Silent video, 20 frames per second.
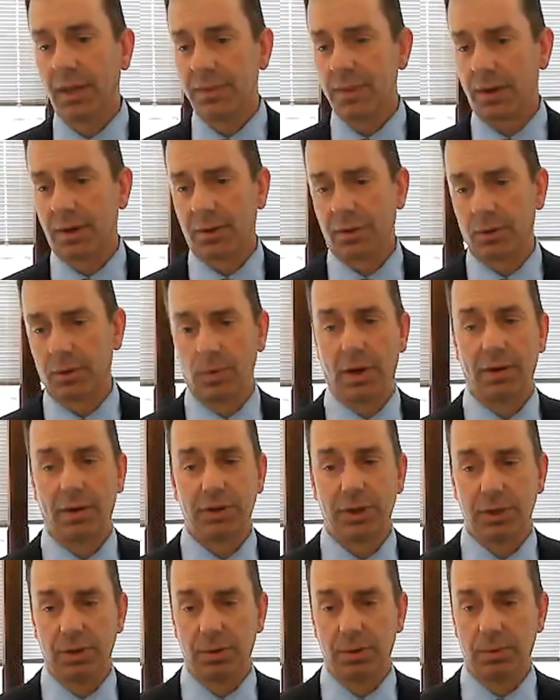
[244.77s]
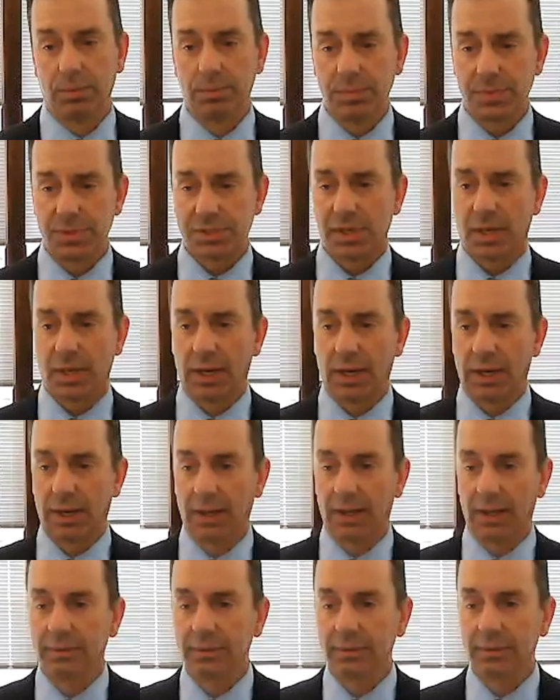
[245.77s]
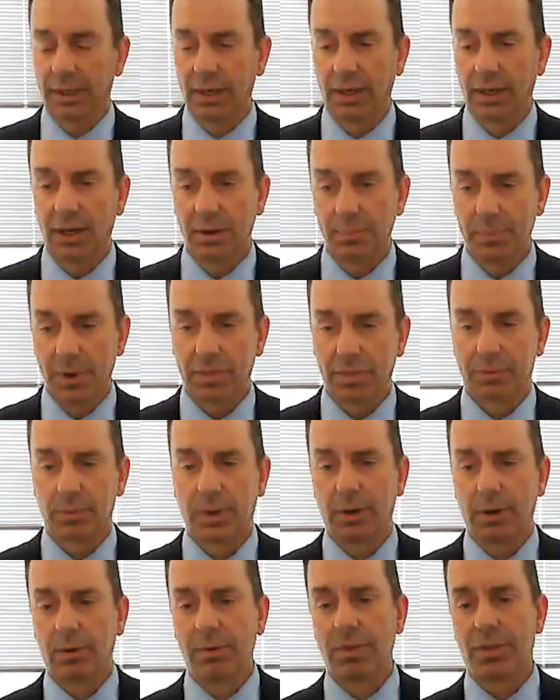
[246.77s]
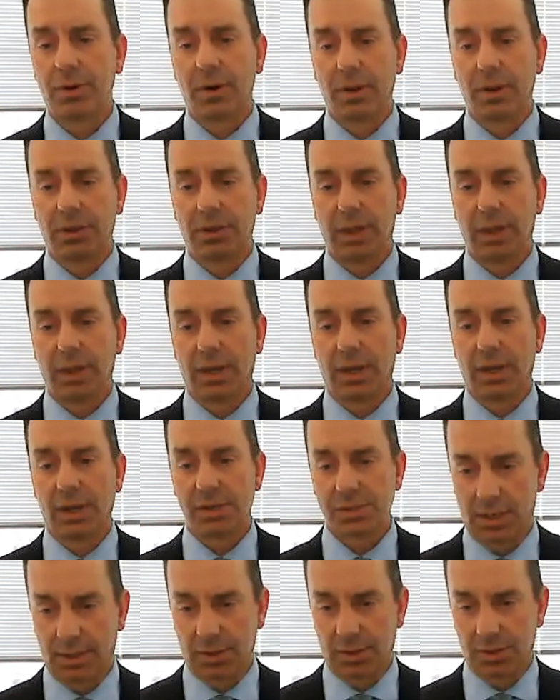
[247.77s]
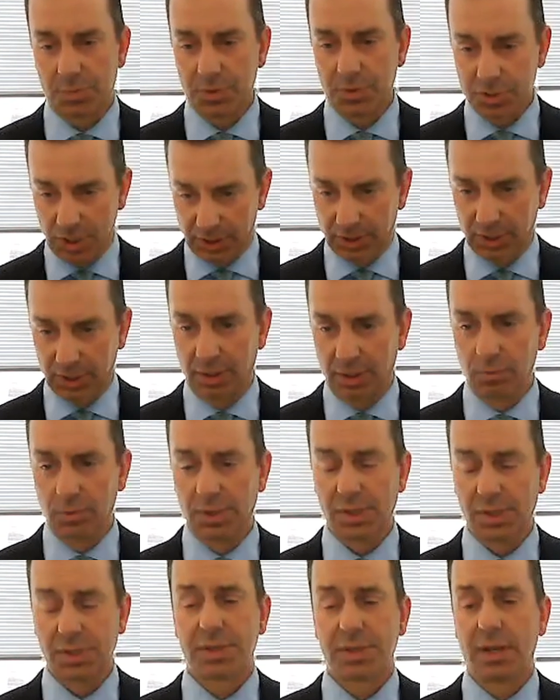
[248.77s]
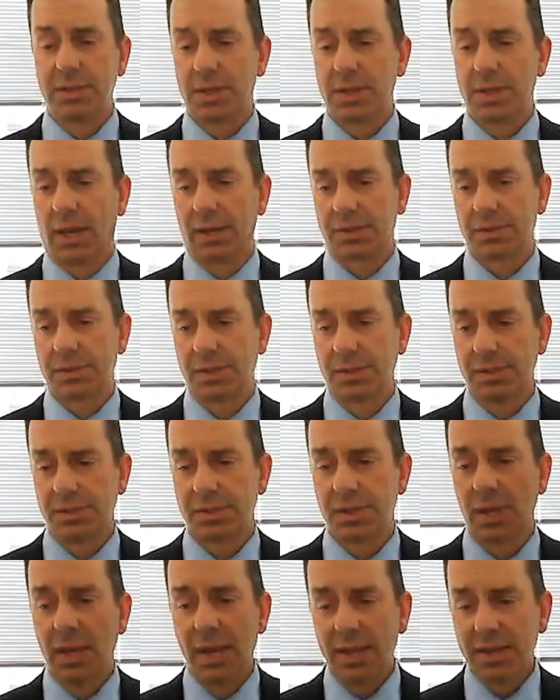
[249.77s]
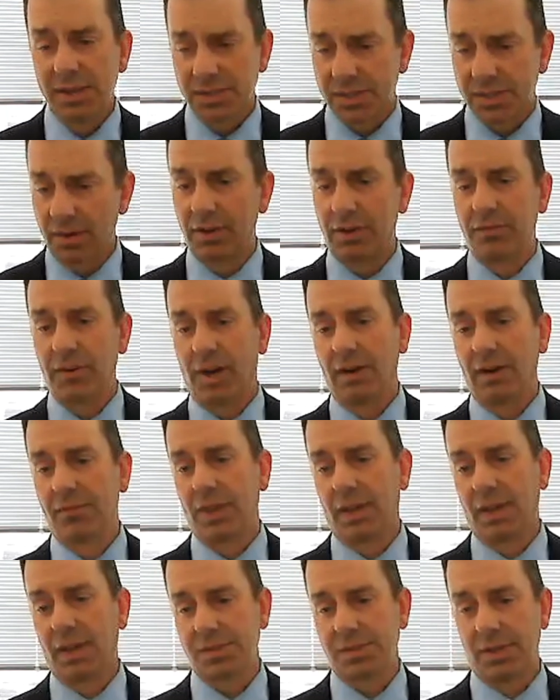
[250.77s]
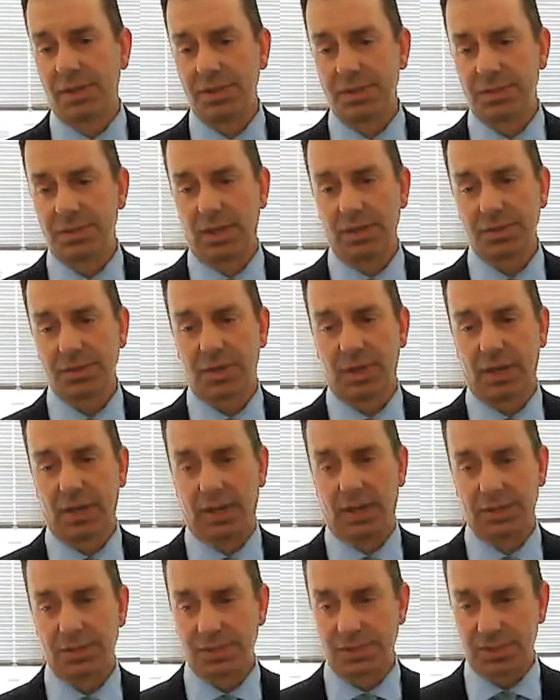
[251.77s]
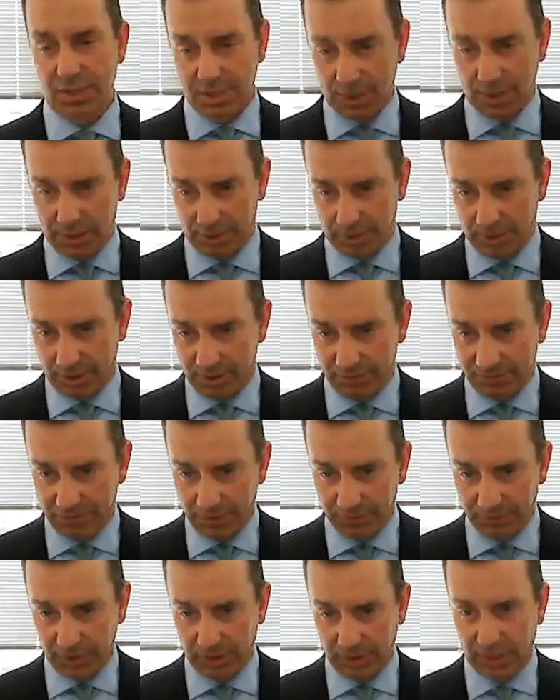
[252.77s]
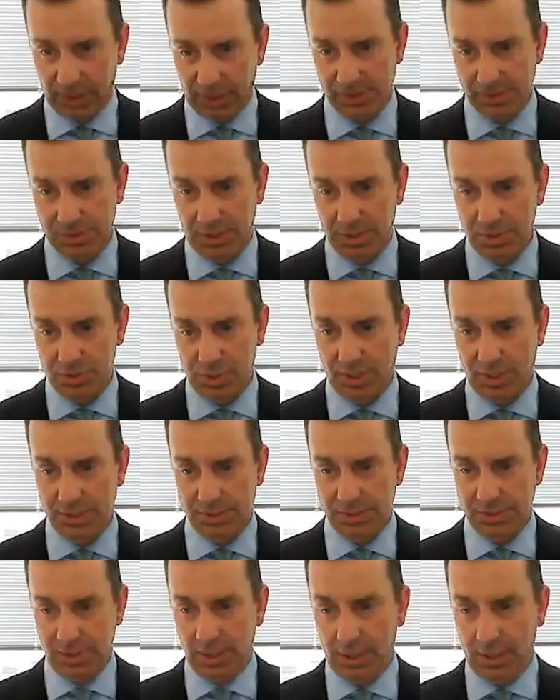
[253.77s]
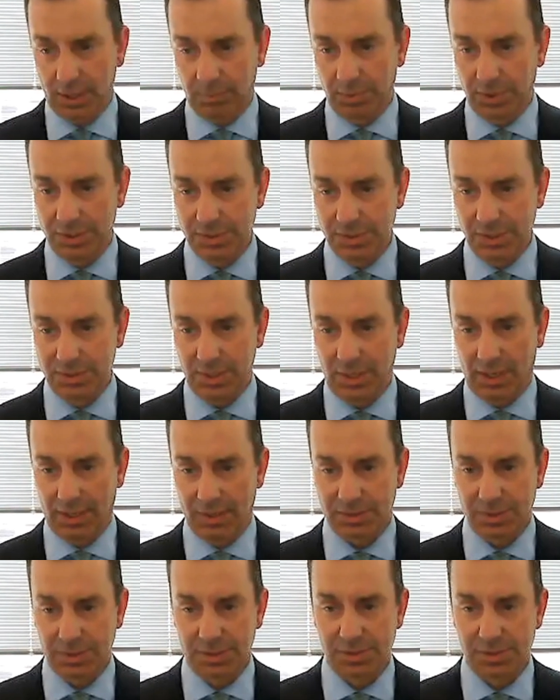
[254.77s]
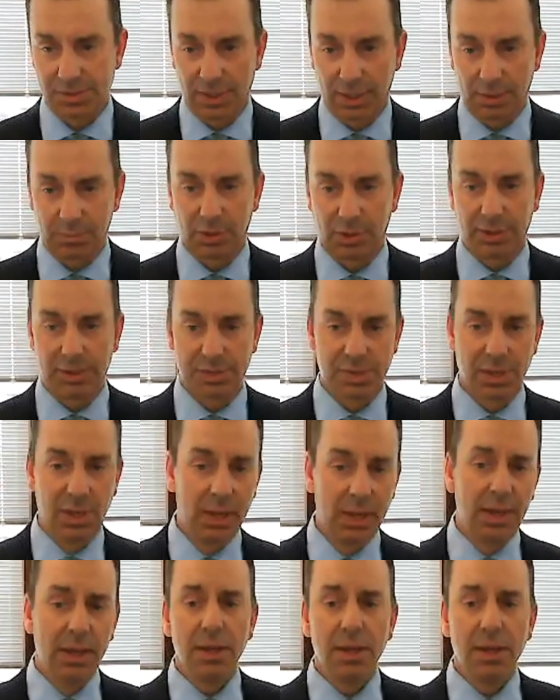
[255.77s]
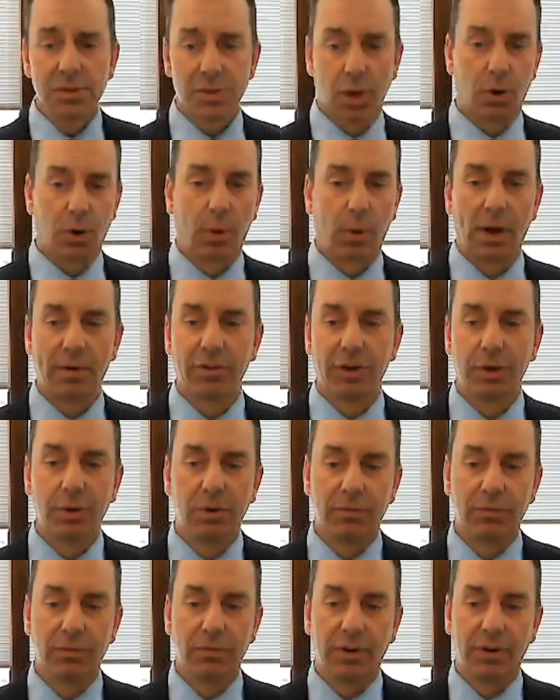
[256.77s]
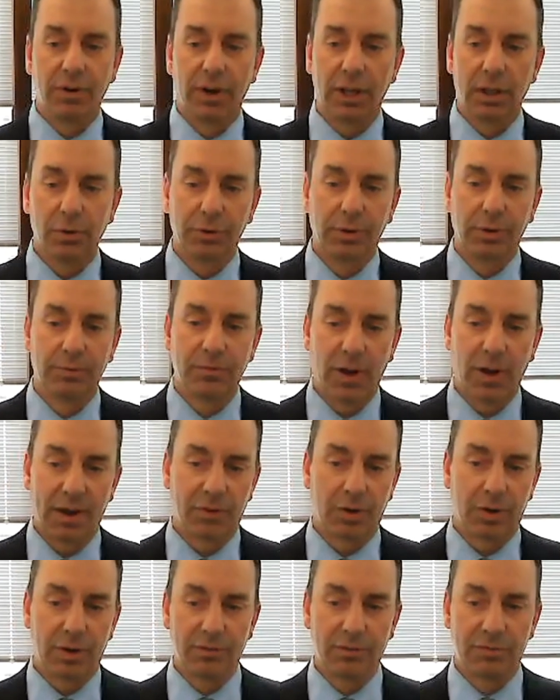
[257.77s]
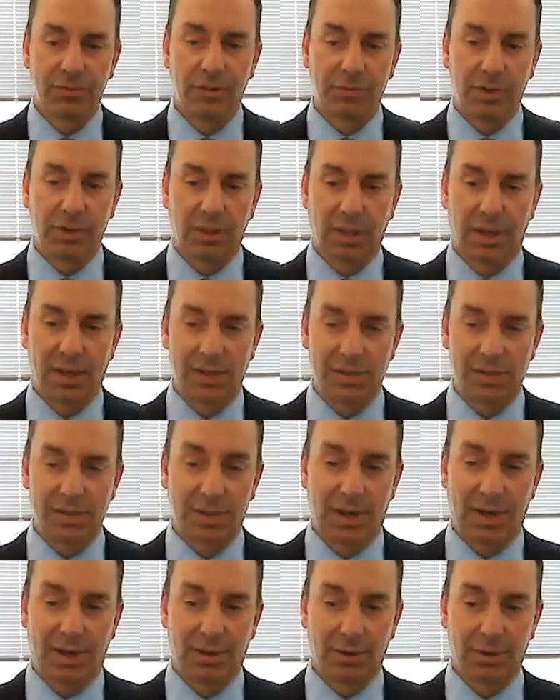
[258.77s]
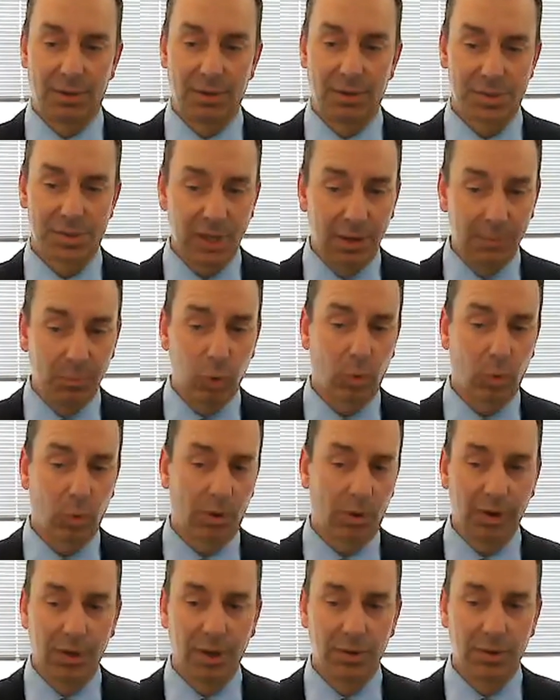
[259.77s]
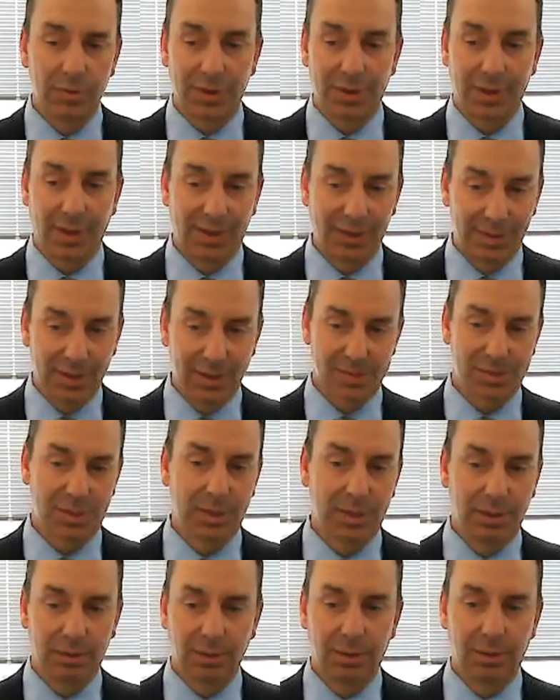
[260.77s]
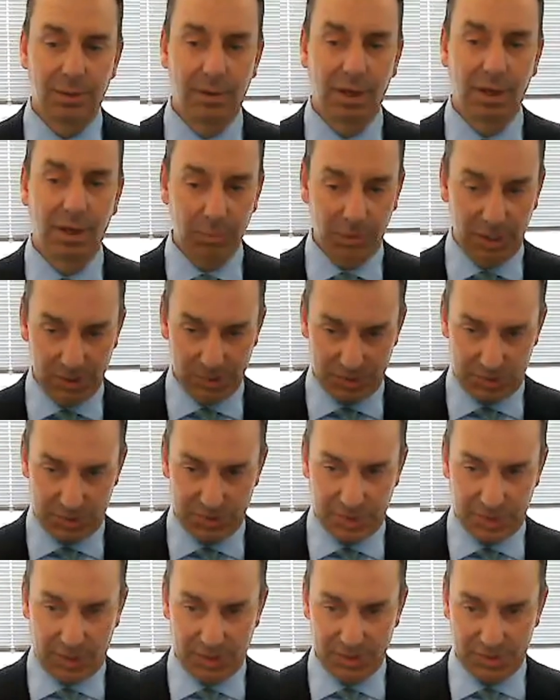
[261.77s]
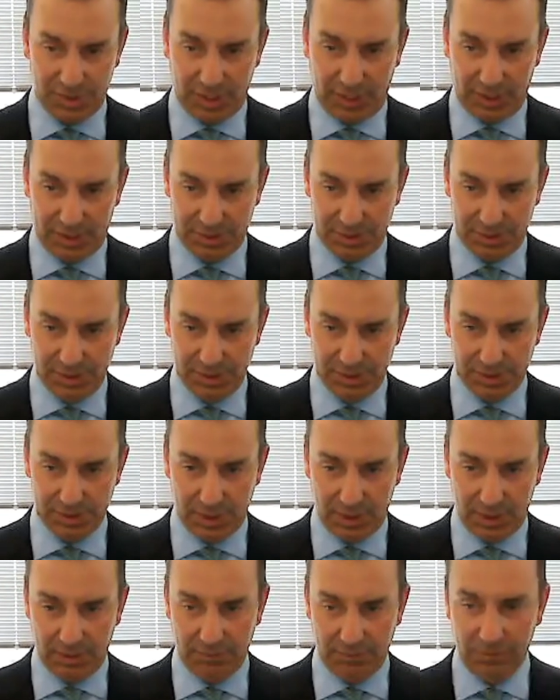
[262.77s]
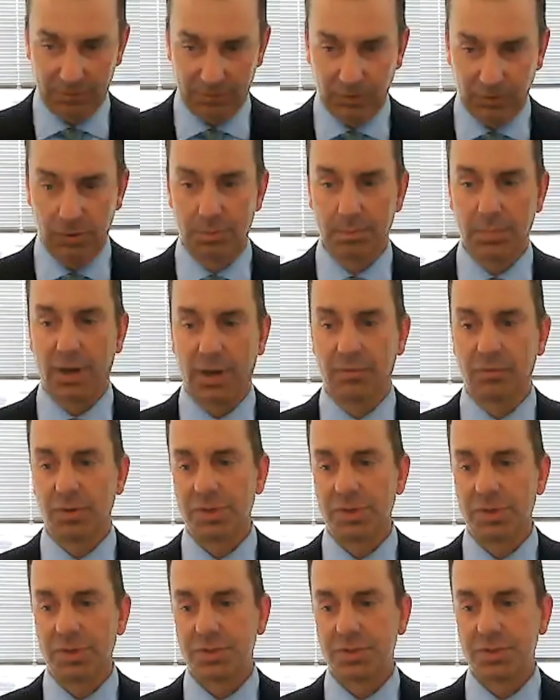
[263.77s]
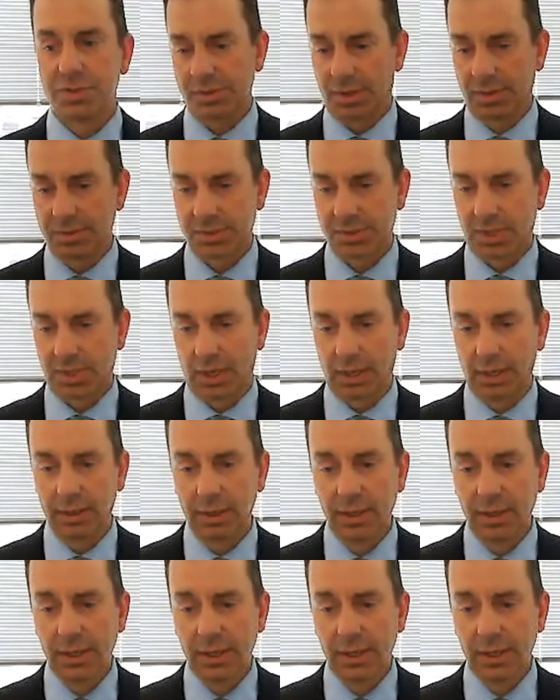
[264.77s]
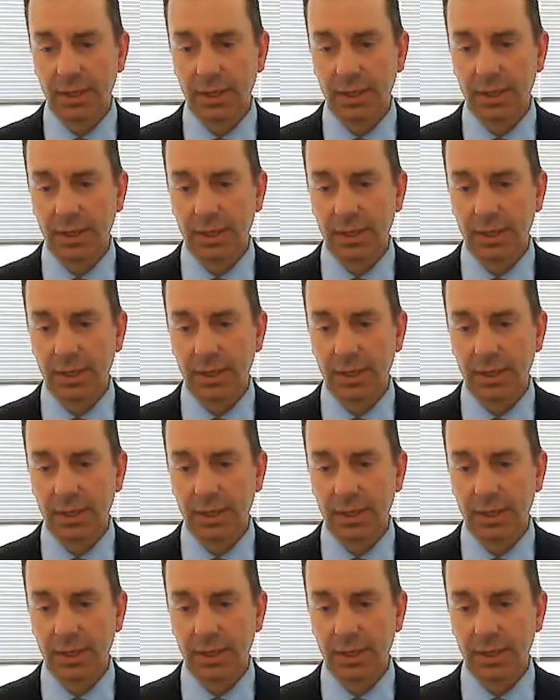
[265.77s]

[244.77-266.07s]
And then on the revenue side, about $330,000 projected in real estate taxes, $75,000 in sales taxes, and another $150,000 in transient occupancy taxes. So that brings total revenue available to $550,000. Important to note that that doesn't include any meals or sales taxes from food and beverage sales on site.